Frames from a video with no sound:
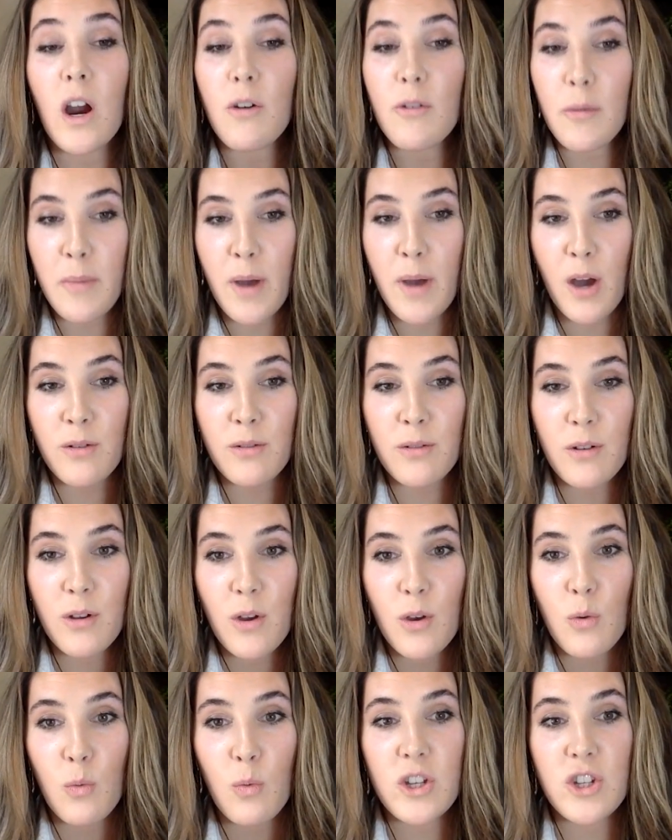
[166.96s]
are remote,
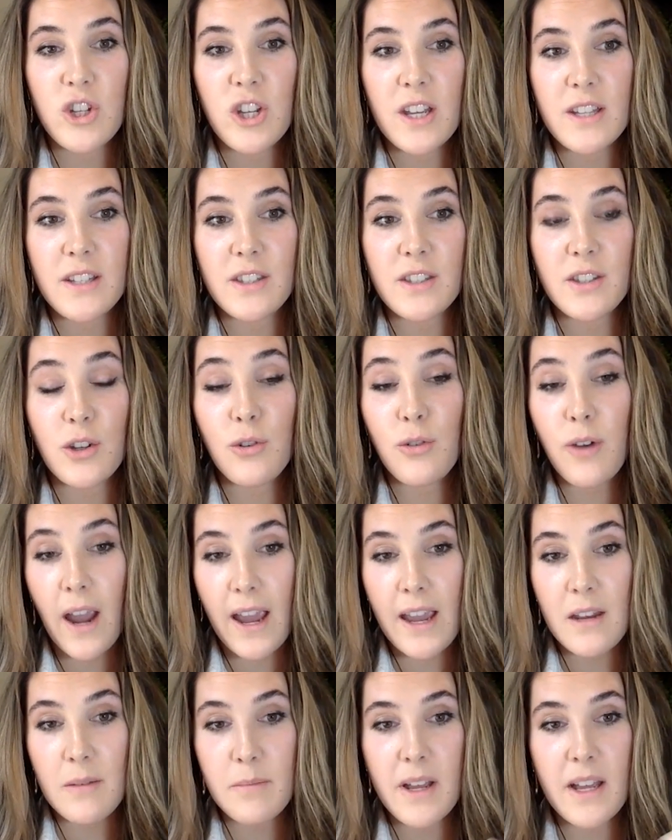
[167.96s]
which is
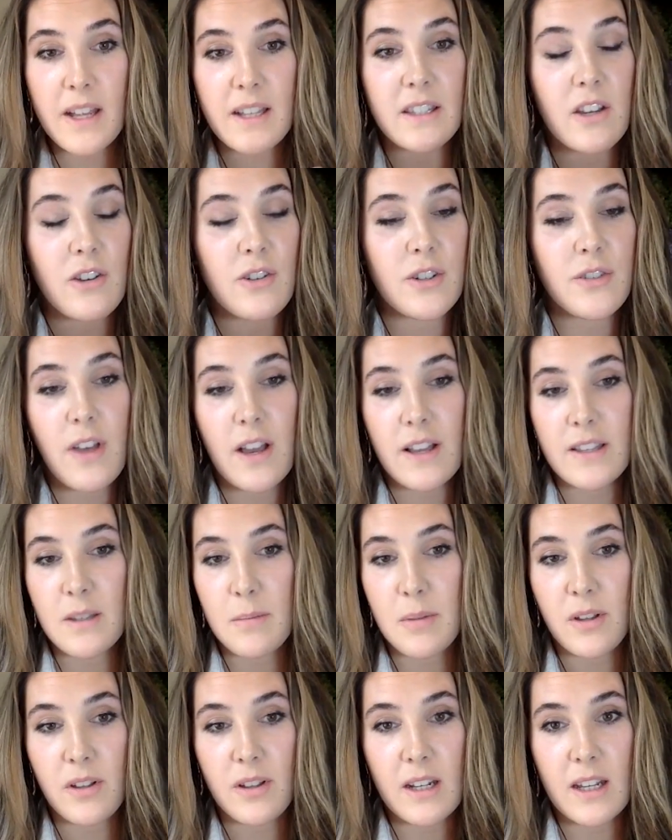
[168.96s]
great because there's
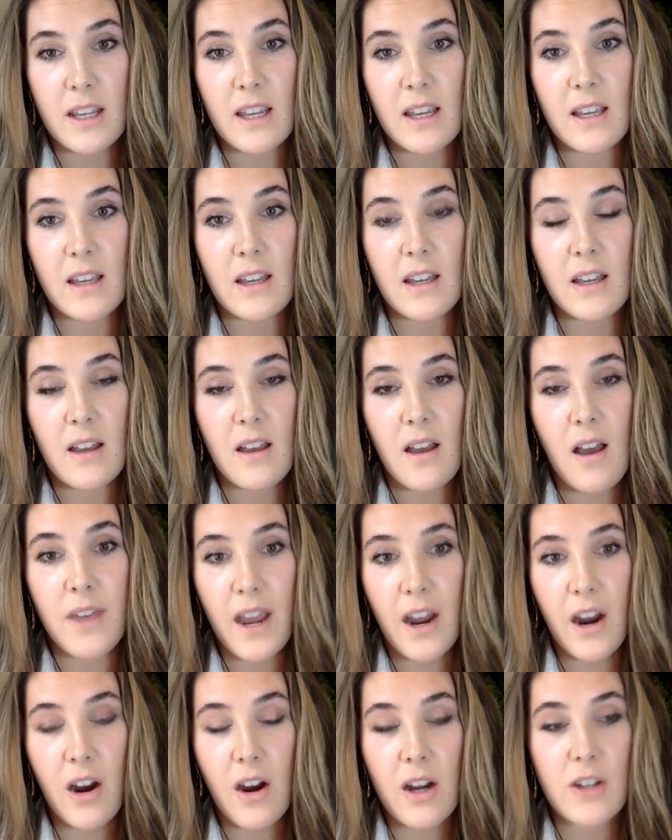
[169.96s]
flexibility
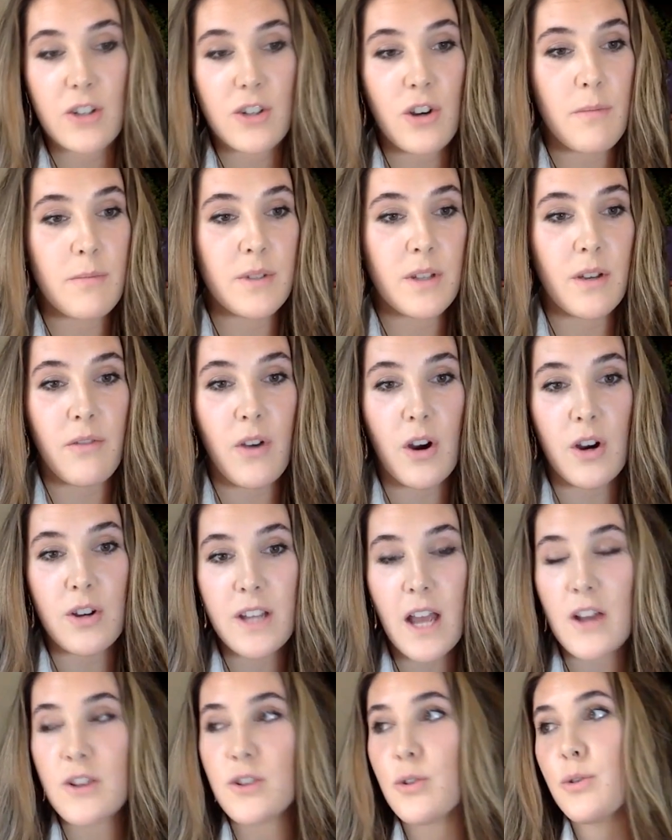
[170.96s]
there in terms of our
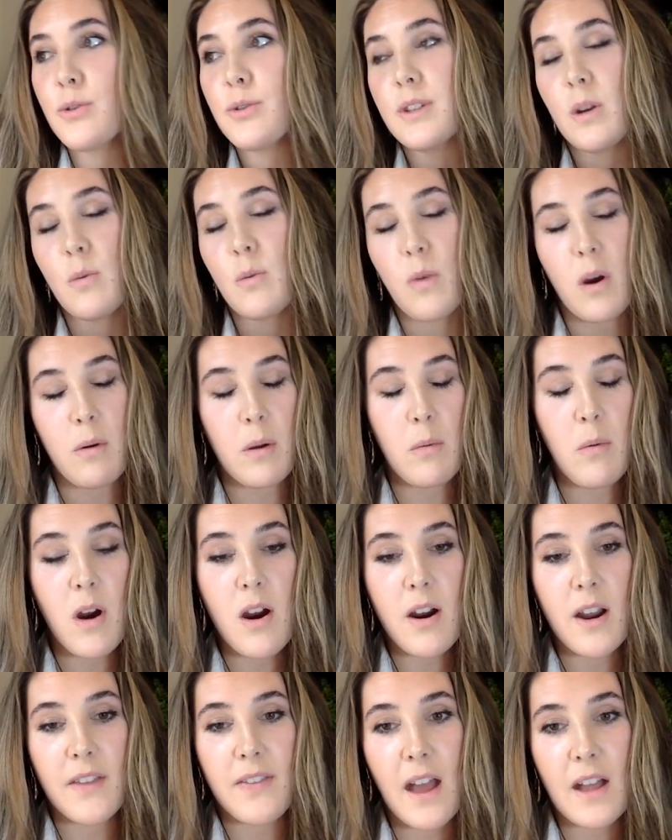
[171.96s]
schedules and where we
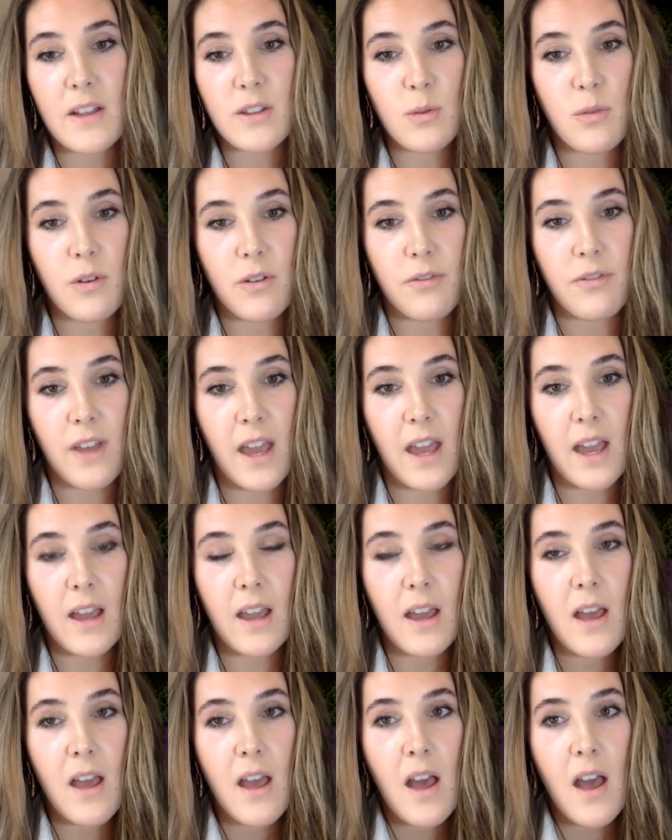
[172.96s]
work and that sort of
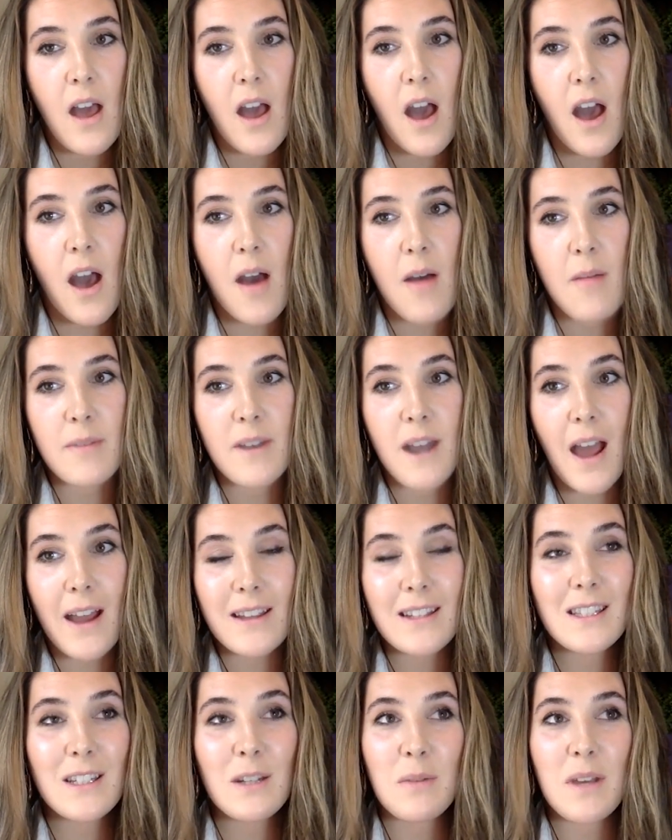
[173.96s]
thing. Um,
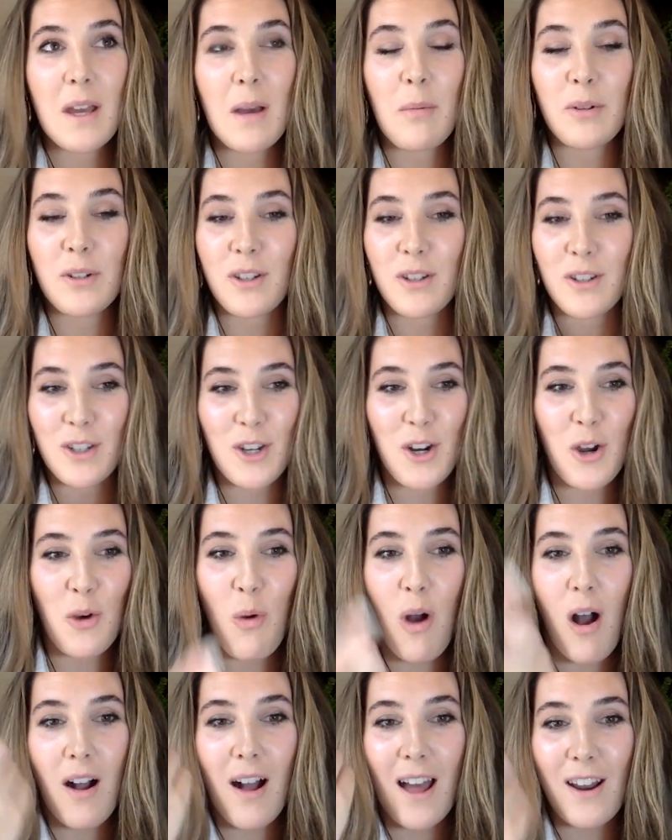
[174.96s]
nice to be able to, you know,
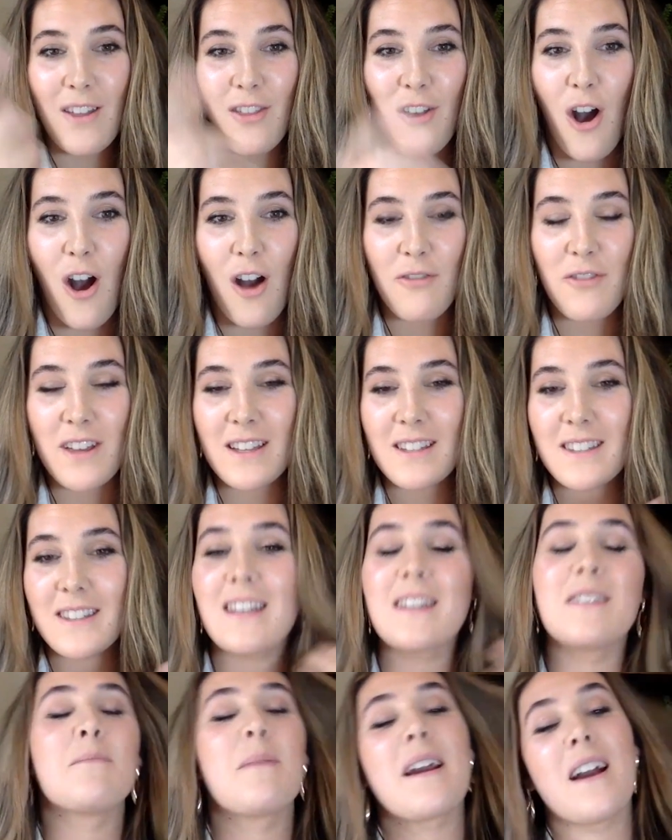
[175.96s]
walk out of the office
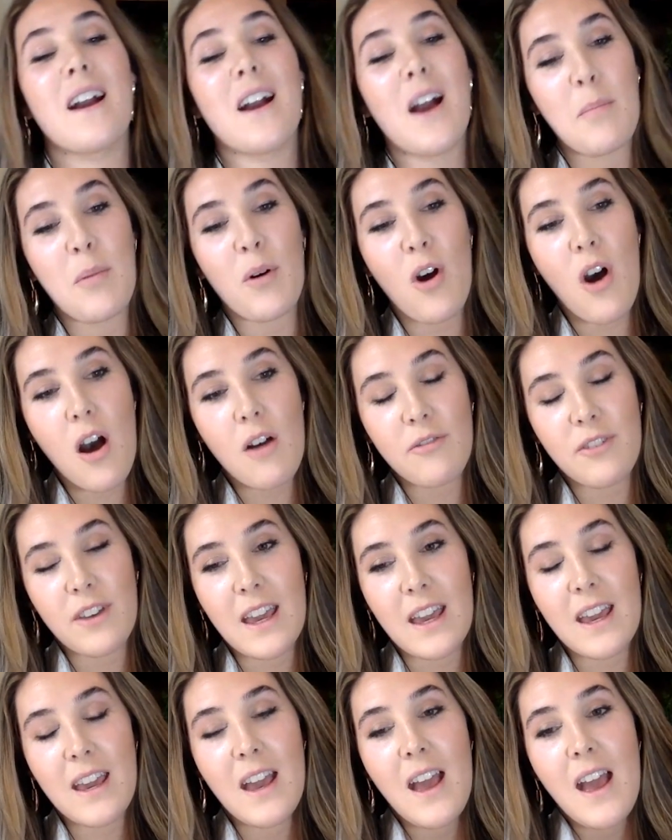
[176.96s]
and make a cup of
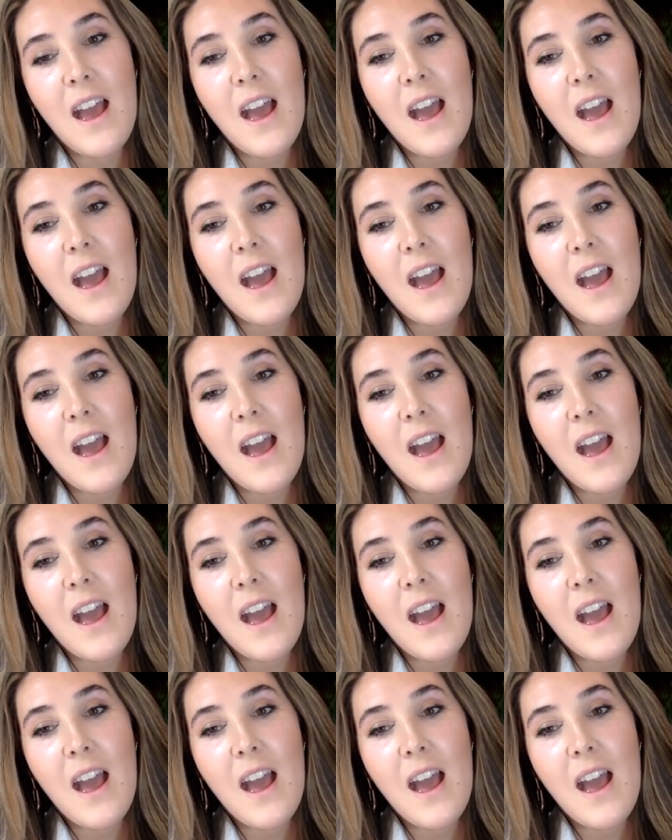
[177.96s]
coffee.